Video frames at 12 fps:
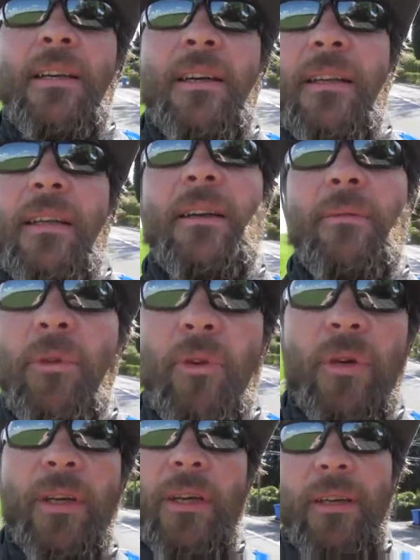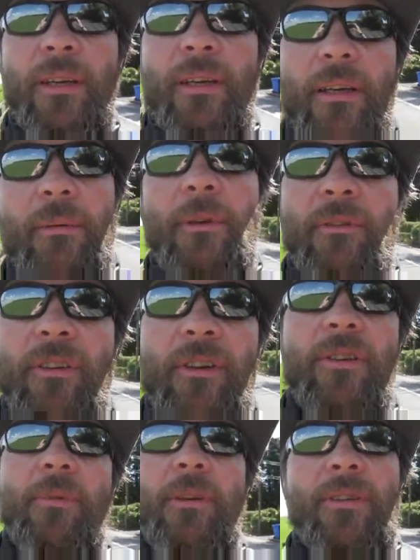And now I'm walking my
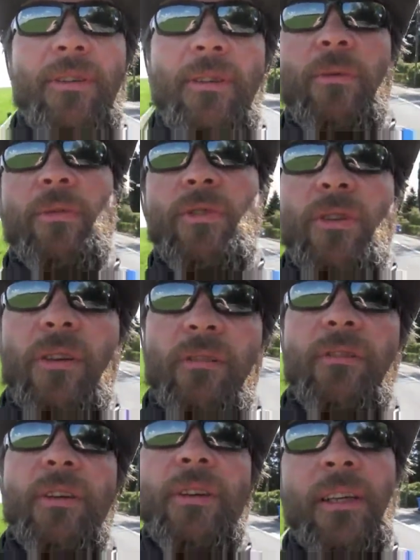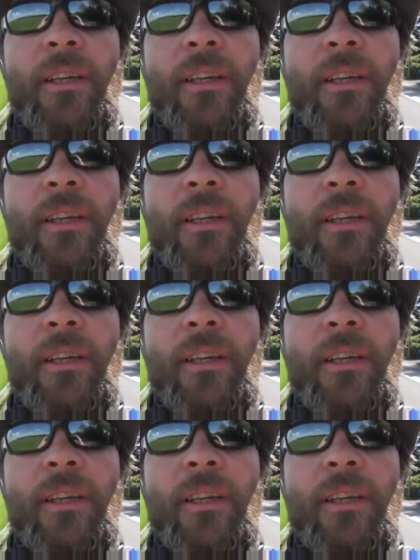first bit towards Chollerford.